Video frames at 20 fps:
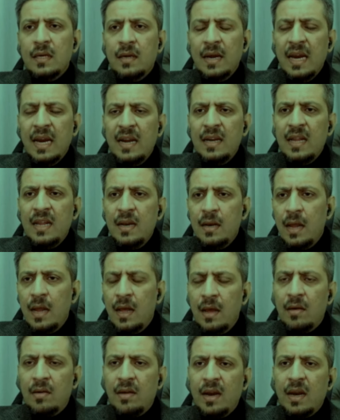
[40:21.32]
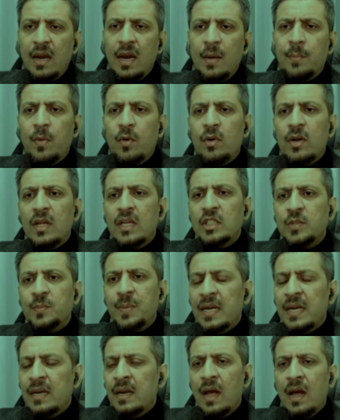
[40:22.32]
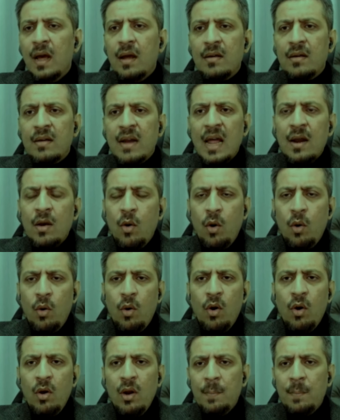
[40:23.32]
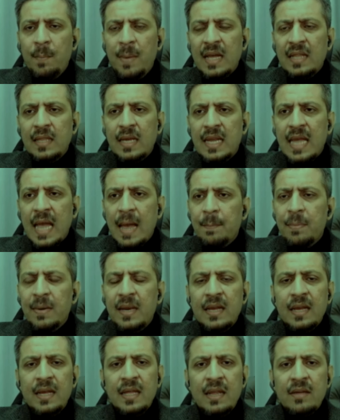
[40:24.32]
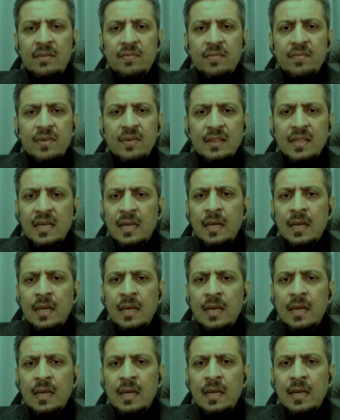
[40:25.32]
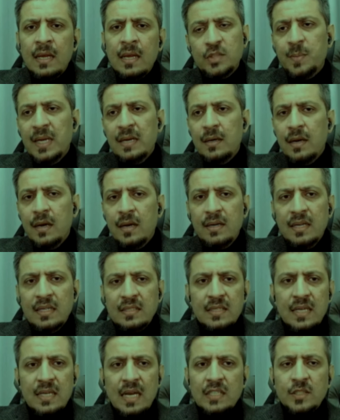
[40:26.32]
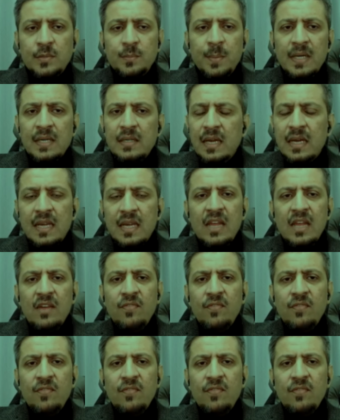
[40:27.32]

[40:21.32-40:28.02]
Indian cricket board has been run all by the gambling and everything, which has been discussed. But the key